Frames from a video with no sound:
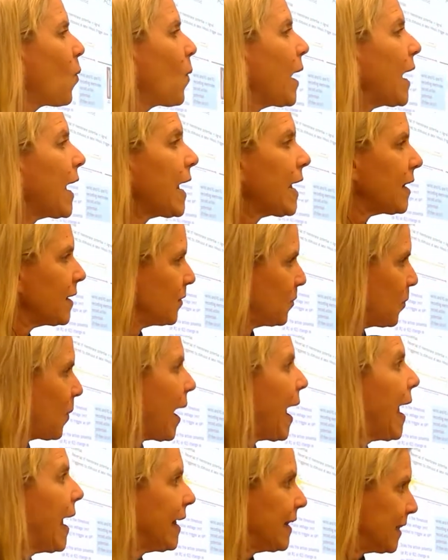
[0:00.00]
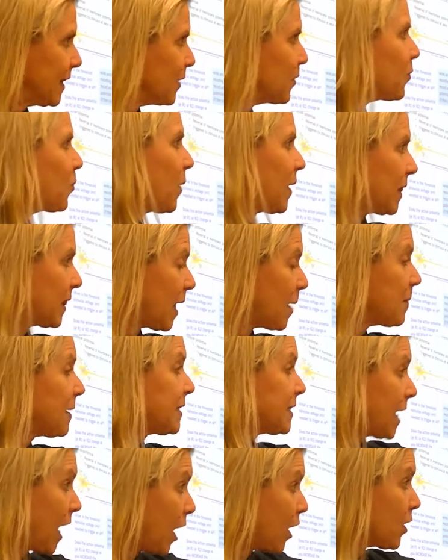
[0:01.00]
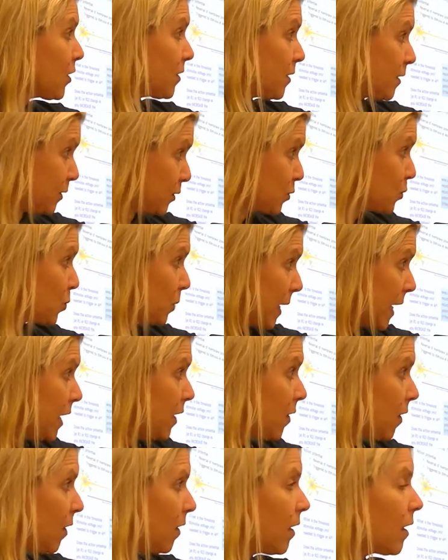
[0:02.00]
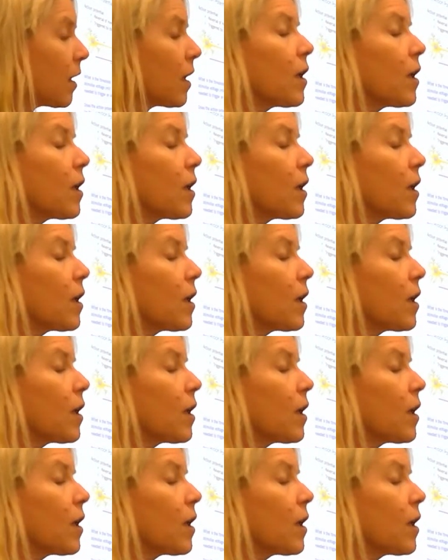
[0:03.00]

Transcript: Wait, let me tell you, this is real.